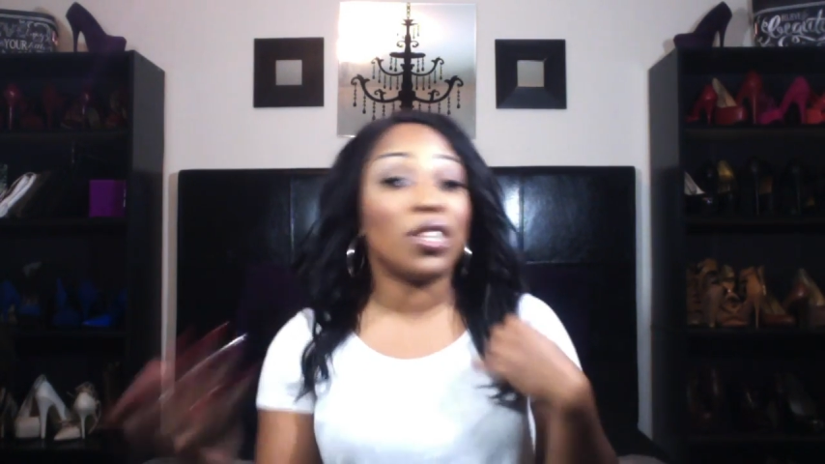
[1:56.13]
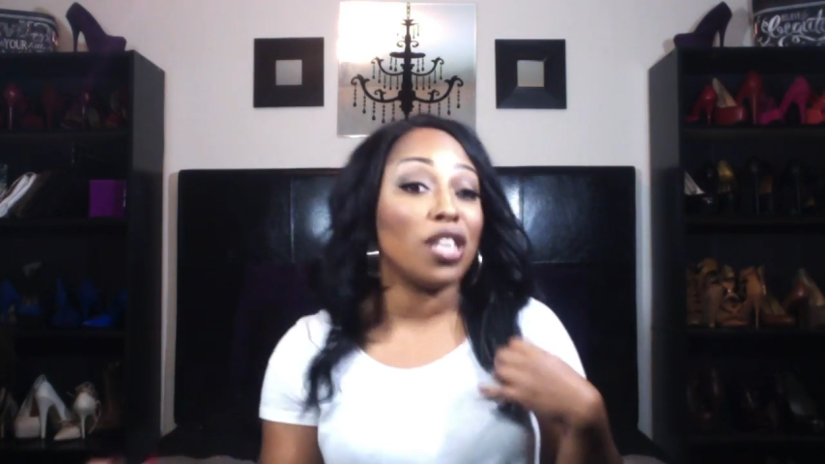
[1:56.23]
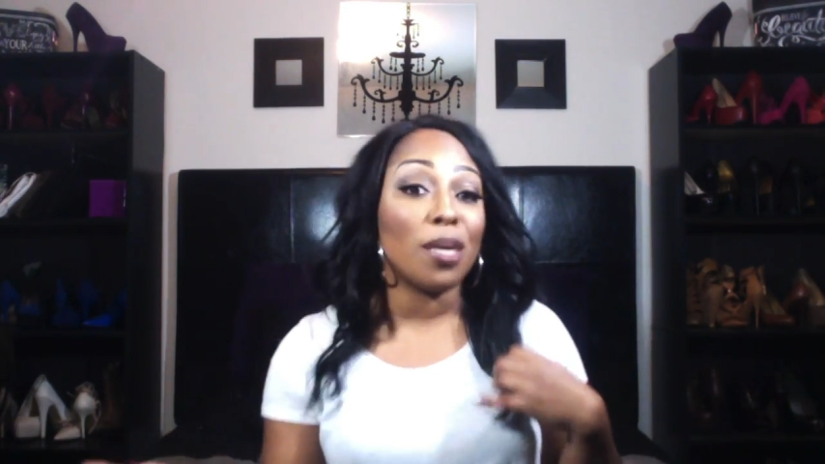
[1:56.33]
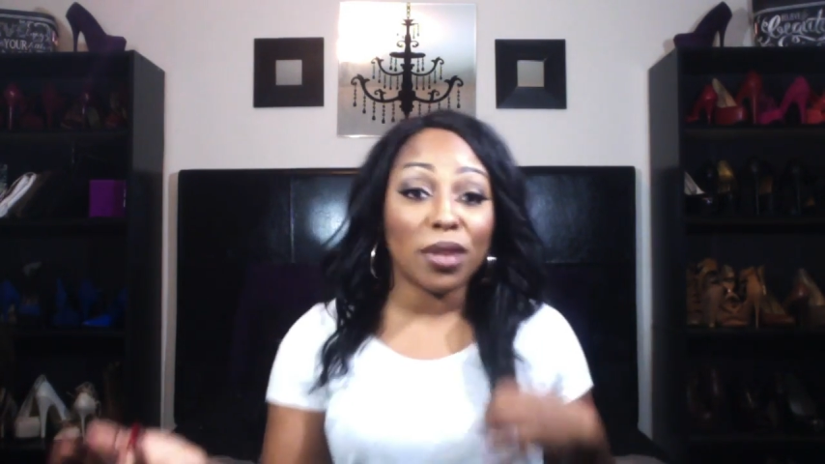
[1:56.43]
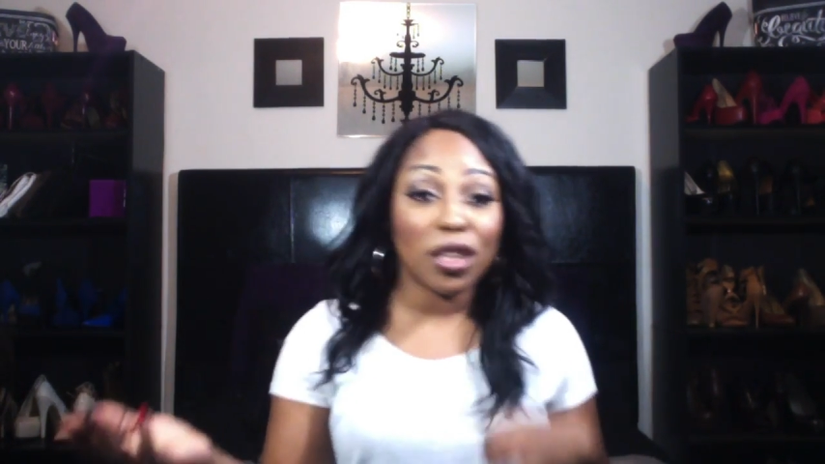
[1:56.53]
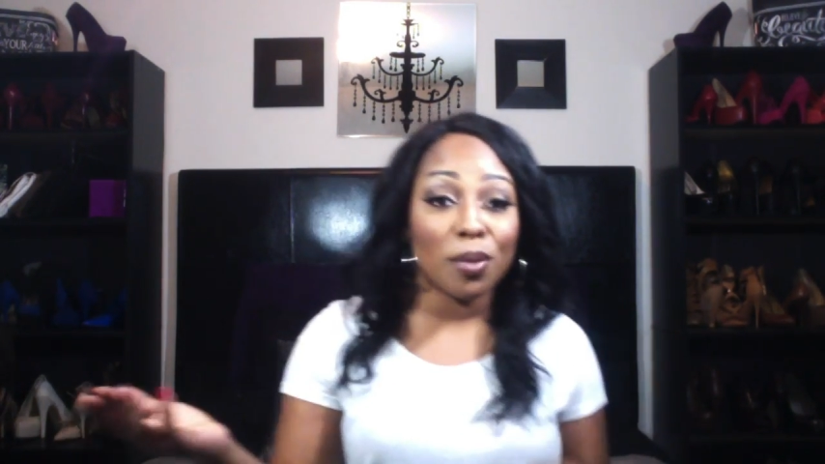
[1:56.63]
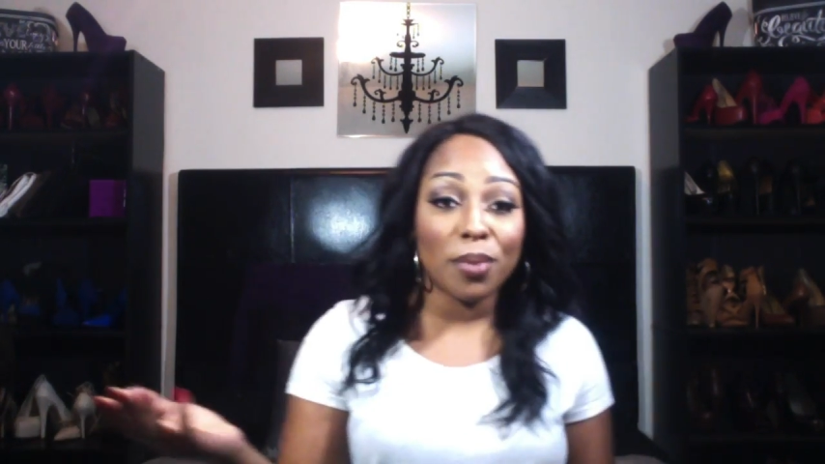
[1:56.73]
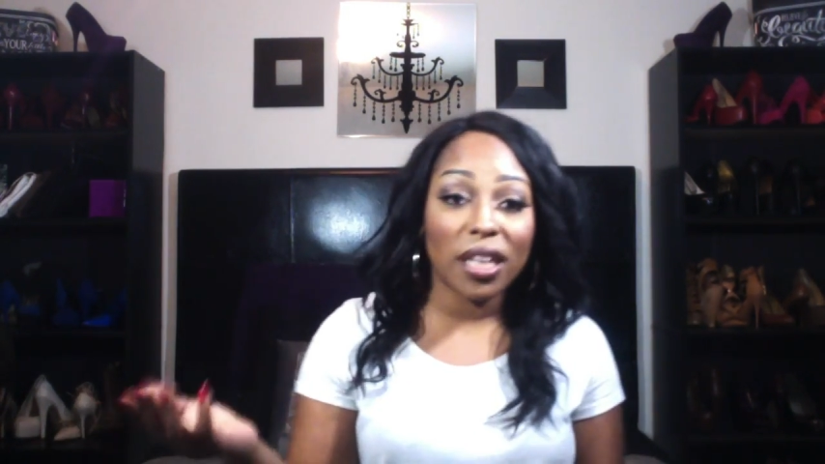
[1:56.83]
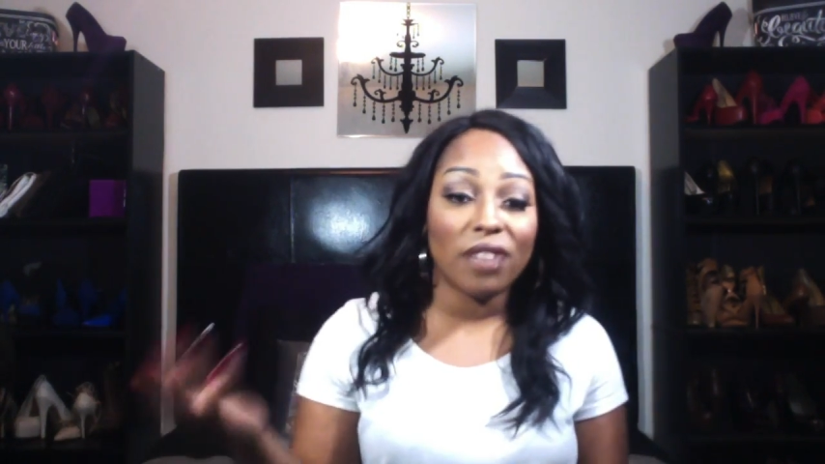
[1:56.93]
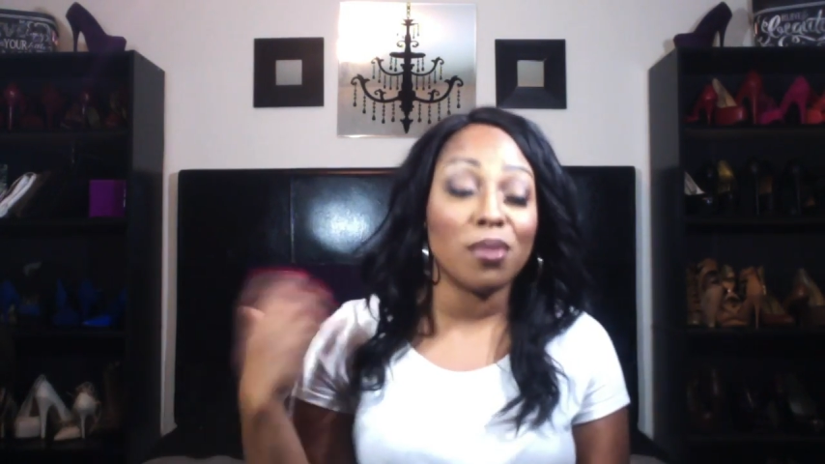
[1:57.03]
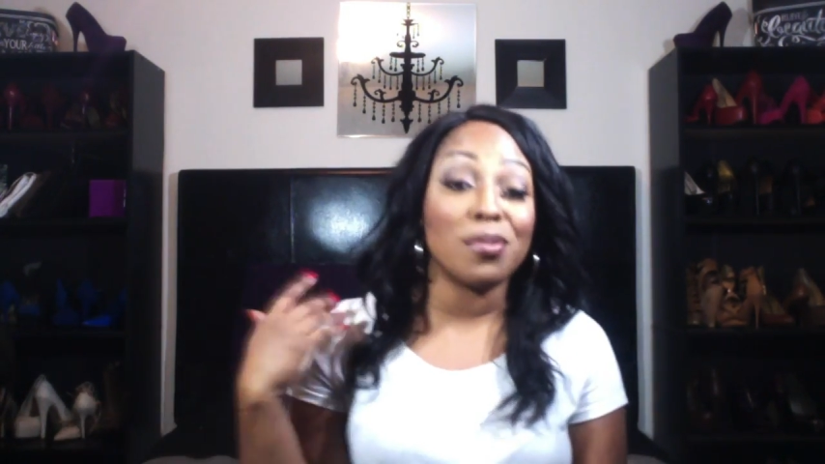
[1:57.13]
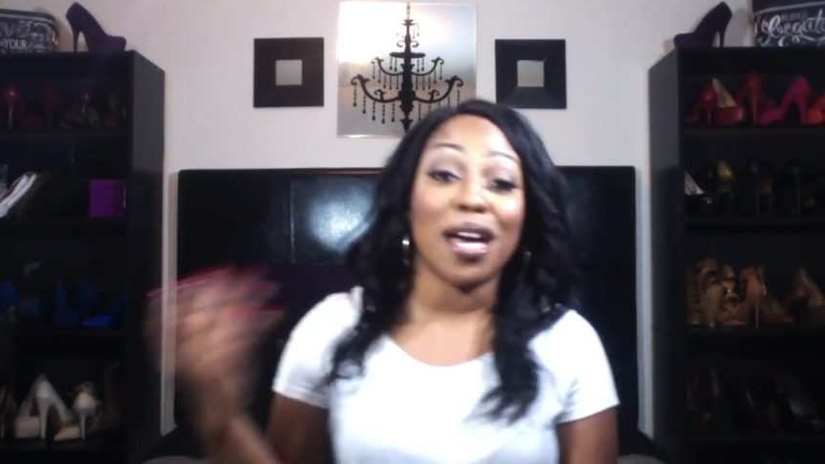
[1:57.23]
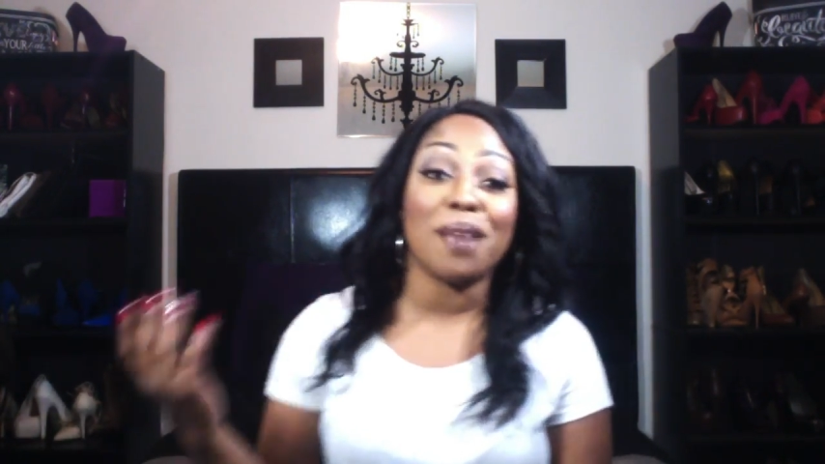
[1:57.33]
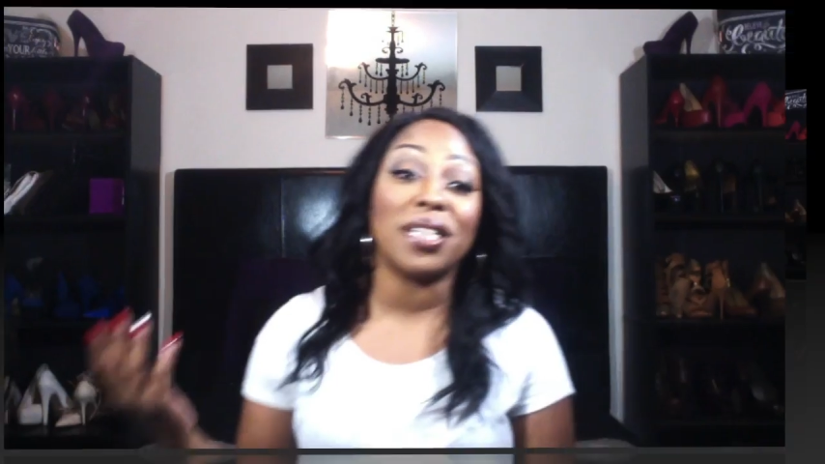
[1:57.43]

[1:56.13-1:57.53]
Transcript: it up a little bit from time to